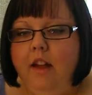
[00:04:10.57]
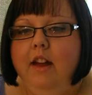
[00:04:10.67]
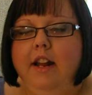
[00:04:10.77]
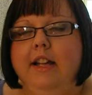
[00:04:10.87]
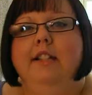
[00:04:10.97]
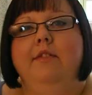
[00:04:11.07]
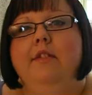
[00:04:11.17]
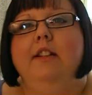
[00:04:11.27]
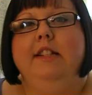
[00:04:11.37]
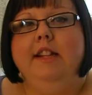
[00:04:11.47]
I can
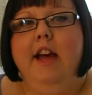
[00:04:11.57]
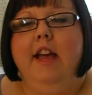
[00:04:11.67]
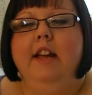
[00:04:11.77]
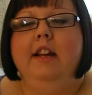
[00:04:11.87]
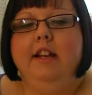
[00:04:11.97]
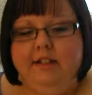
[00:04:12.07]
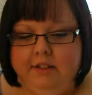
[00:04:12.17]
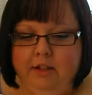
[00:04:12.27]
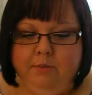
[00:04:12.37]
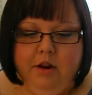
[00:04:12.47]
definitely say it is
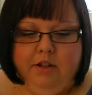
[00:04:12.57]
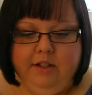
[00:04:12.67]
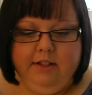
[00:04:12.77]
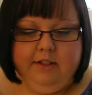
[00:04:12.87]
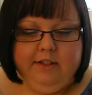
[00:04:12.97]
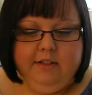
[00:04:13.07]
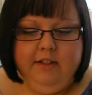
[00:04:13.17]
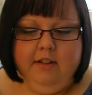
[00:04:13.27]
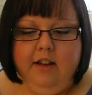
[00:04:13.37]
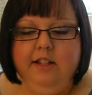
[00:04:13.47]
a good purchase.
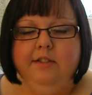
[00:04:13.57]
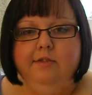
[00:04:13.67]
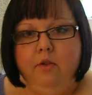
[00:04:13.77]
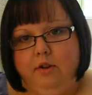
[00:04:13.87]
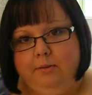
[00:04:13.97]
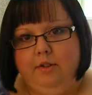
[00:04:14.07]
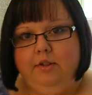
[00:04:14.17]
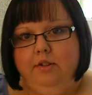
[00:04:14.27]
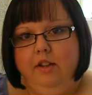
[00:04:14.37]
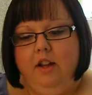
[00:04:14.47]
It's
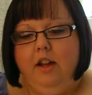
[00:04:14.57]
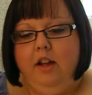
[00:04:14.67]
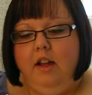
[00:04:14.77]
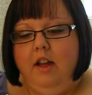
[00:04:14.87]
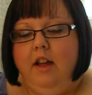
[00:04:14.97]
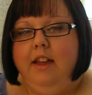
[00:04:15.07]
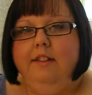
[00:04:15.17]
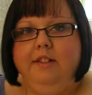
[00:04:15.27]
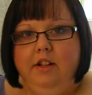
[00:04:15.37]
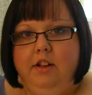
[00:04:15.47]
affordable,
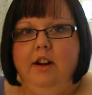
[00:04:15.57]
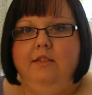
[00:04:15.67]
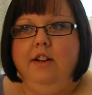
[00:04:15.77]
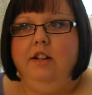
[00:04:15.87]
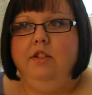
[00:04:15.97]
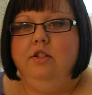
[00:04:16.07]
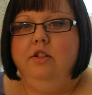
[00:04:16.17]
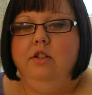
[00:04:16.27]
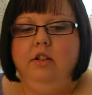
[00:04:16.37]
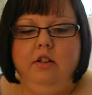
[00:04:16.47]
gives good
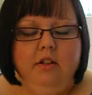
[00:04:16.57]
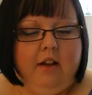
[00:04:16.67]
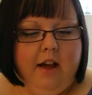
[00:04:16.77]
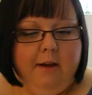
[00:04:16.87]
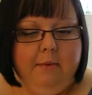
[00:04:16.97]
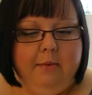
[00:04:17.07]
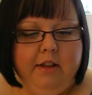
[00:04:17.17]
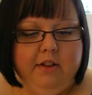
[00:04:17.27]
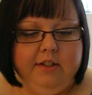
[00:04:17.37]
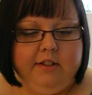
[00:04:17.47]
coverage. I
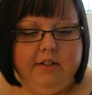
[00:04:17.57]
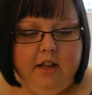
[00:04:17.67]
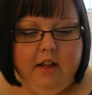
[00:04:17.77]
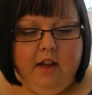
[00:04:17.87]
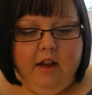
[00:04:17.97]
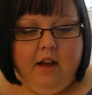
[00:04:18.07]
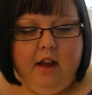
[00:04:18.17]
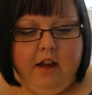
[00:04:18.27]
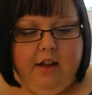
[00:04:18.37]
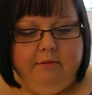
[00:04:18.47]
mean, there's
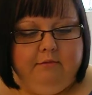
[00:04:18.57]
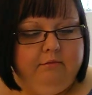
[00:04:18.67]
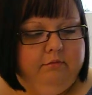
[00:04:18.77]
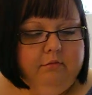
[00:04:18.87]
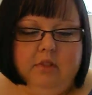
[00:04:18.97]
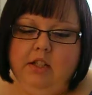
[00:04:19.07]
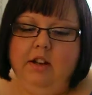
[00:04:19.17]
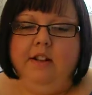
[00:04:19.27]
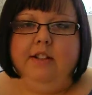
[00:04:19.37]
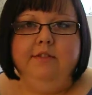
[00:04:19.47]

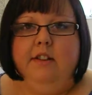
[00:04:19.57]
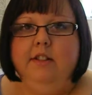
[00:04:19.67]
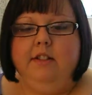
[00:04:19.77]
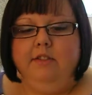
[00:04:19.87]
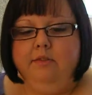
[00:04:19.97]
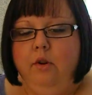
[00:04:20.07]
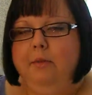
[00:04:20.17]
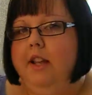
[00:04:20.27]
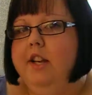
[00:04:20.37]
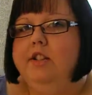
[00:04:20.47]
a different
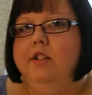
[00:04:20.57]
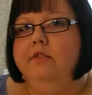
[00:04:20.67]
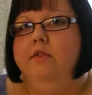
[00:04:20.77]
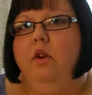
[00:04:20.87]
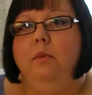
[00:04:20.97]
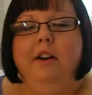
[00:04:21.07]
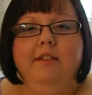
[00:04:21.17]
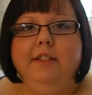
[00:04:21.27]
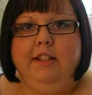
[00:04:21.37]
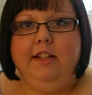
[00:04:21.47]
formulation for
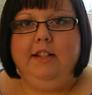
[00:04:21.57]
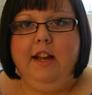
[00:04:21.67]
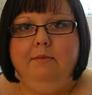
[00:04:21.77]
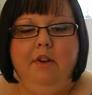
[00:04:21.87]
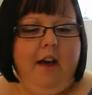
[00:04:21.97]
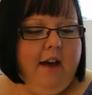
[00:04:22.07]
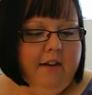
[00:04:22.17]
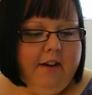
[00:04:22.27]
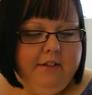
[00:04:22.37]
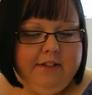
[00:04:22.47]
whatever skin type you
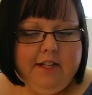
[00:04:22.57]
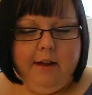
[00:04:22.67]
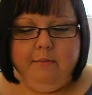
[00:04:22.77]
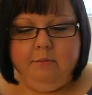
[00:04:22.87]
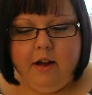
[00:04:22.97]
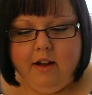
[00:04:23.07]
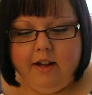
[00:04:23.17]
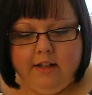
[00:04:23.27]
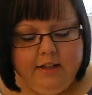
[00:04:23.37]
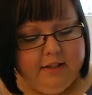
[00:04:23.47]
have. I would say
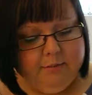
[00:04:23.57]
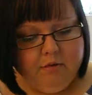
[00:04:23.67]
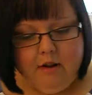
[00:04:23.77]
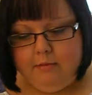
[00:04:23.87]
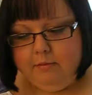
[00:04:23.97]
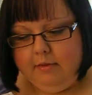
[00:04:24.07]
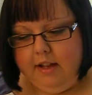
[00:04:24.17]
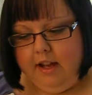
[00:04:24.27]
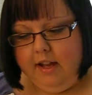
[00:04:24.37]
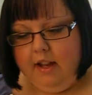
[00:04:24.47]
mine is
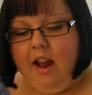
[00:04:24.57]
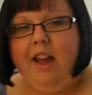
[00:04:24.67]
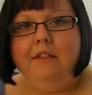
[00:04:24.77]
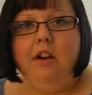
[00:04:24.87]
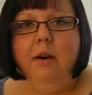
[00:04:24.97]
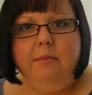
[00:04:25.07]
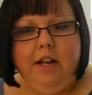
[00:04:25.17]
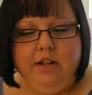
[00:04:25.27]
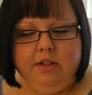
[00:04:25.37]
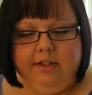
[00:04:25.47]
probably, I have
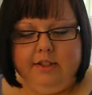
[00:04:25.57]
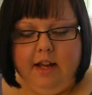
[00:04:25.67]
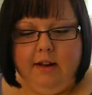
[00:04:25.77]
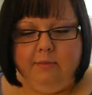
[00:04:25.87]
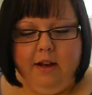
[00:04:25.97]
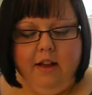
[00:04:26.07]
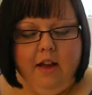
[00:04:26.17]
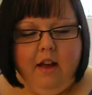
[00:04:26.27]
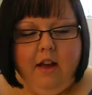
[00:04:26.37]
combination skin, but